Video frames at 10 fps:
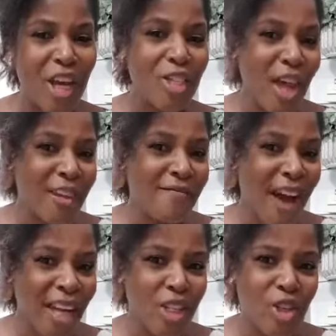So I
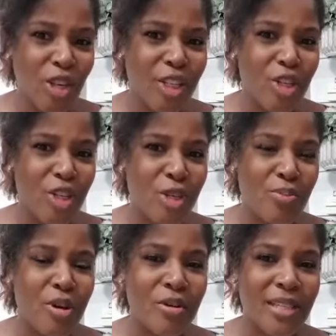invite you into this
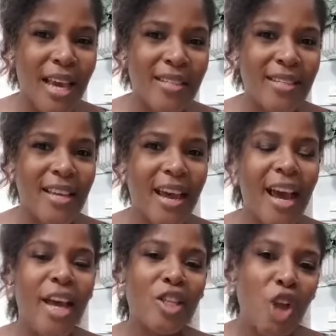process
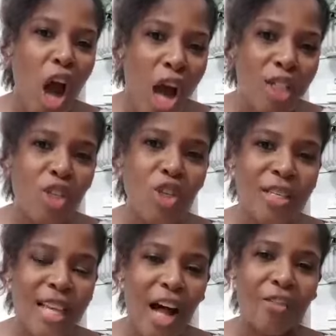to ask
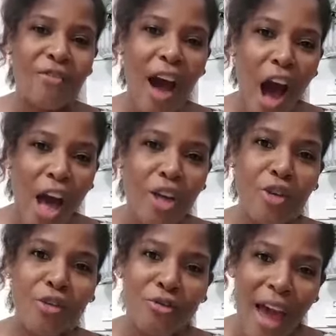yourself, are
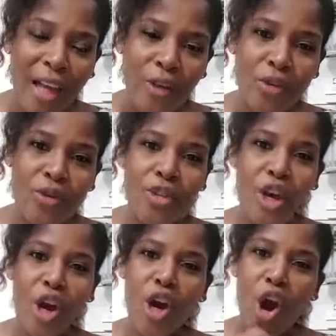your values
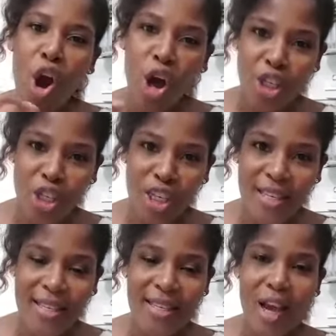
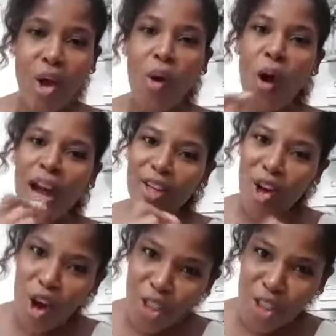conscious or
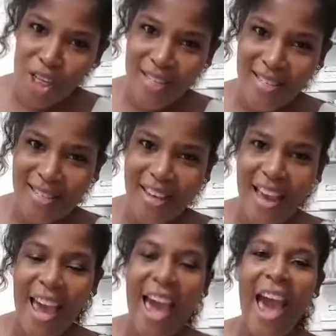unconscious?
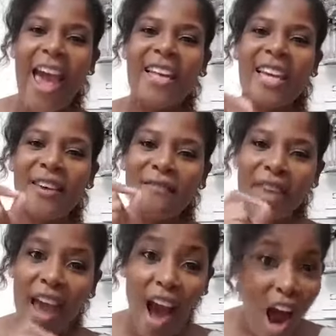And if
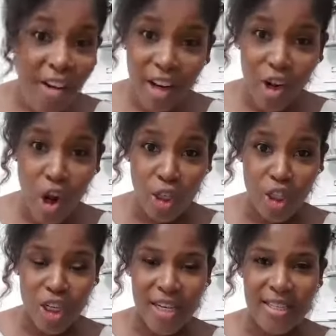they are
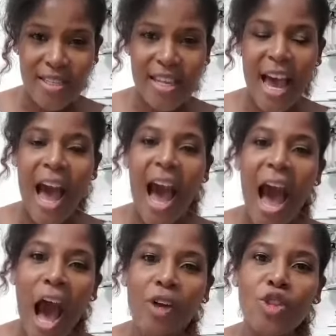unconscious,
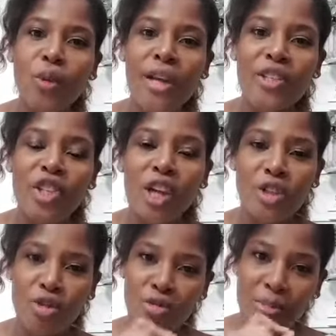how do I start
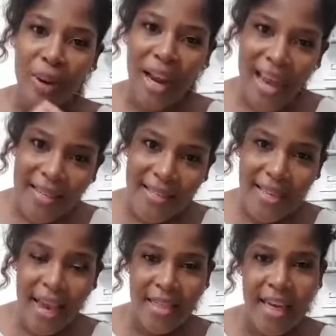to replace
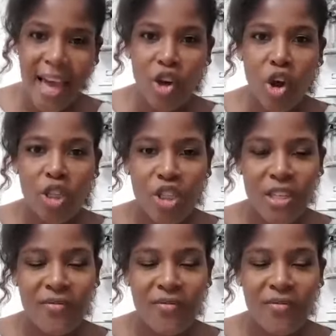the unconscious